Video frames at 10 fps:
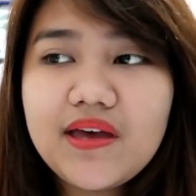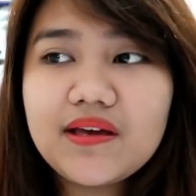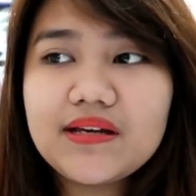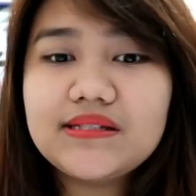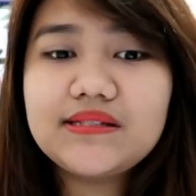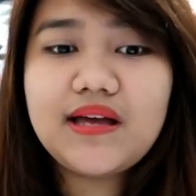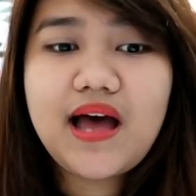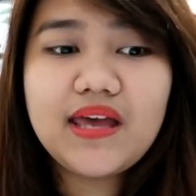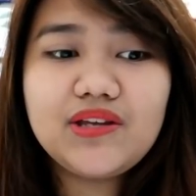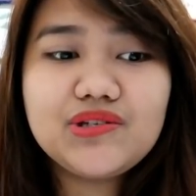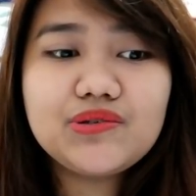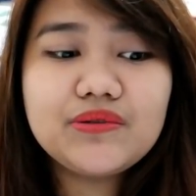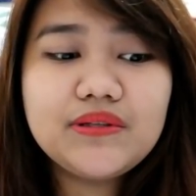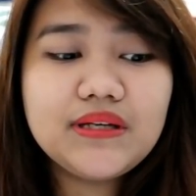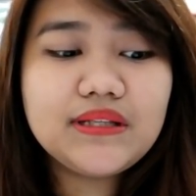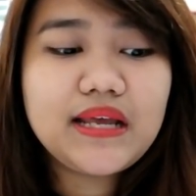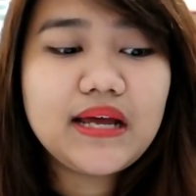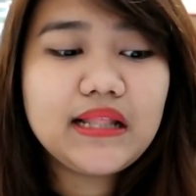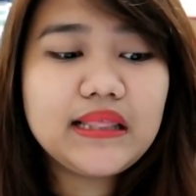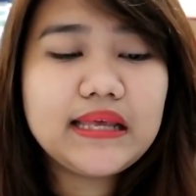because I should
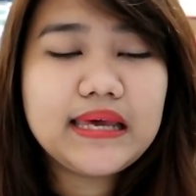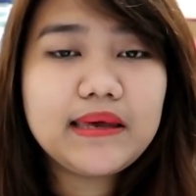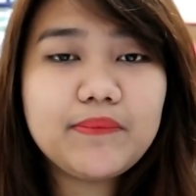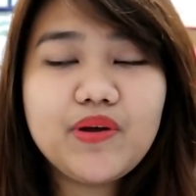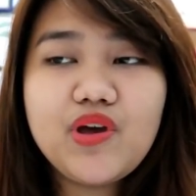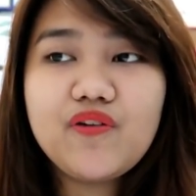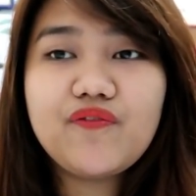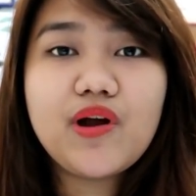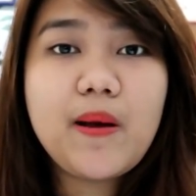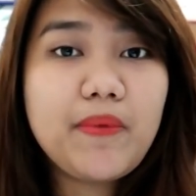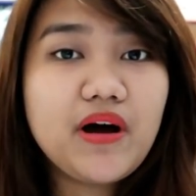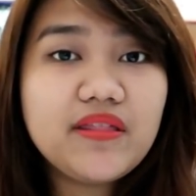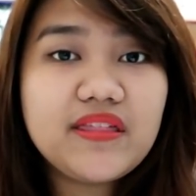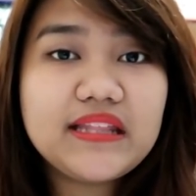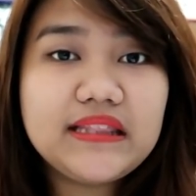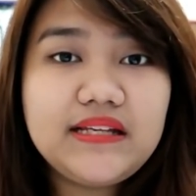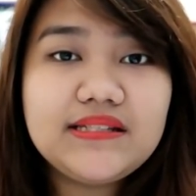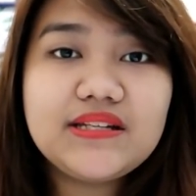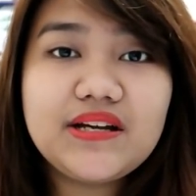tell him for a month at least,